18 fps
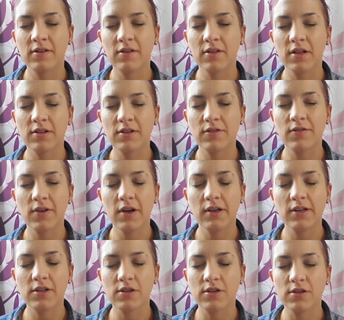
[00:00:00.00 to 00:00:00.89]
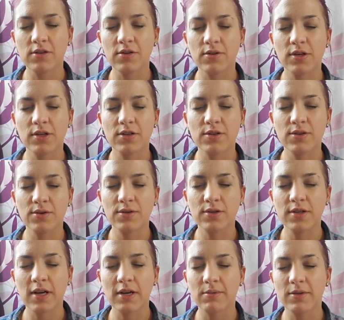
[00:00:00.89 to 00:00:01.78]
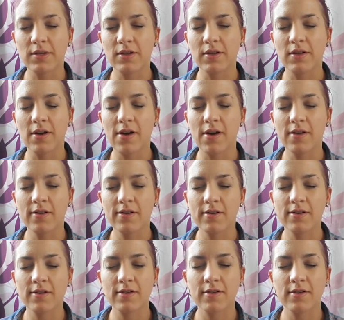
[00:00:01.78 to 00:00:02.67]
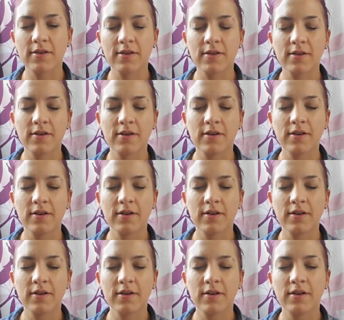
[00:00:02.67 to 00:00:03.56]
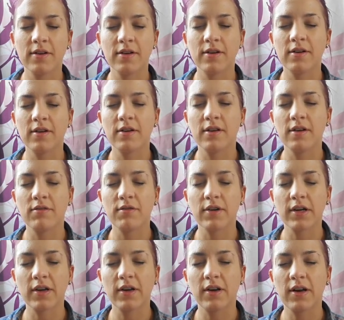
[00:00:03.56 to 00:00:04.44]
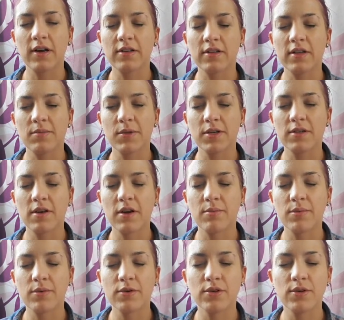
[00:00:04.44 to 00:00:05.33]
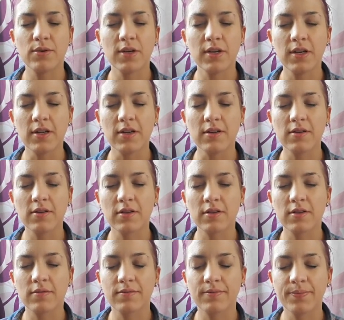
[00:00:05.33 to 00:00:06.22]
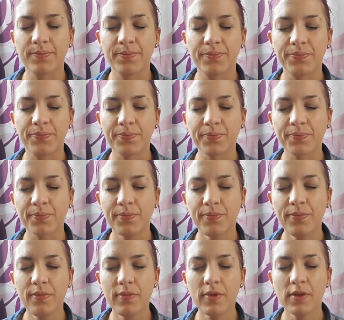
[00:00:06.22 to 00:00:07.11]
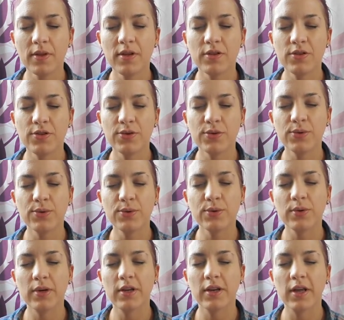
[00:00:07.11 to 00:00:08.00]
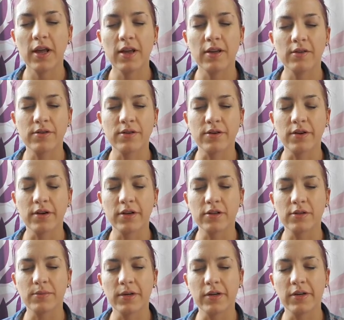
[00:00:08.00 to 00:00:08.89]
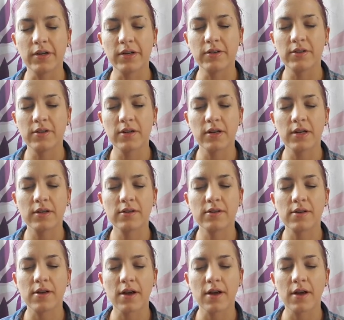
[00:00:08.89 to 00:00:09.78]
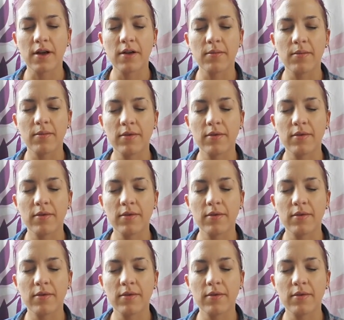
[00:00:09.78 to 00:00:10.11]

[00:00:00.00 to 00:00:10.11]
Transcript: That's fine. Just notice those types of thoughts and recognize them as opportunities to enhance our experience the next time.